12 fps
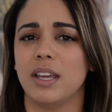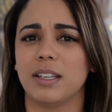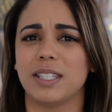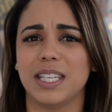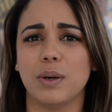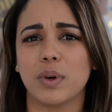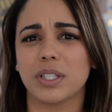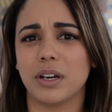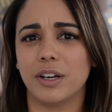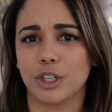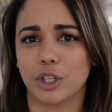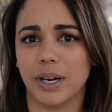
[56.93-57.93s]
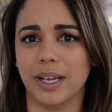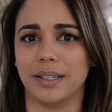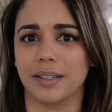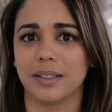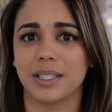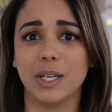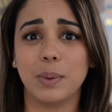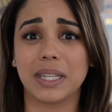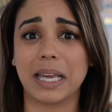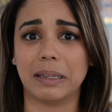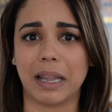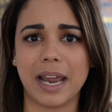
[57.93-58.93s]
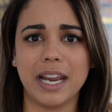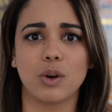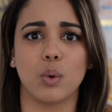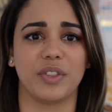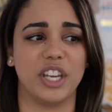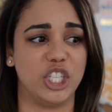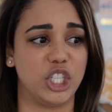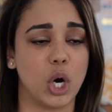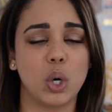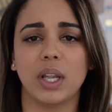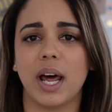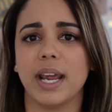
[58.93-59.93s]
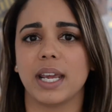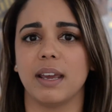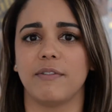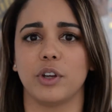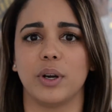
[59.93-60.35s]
see what's on trend, see what they like, what they don't like, if they're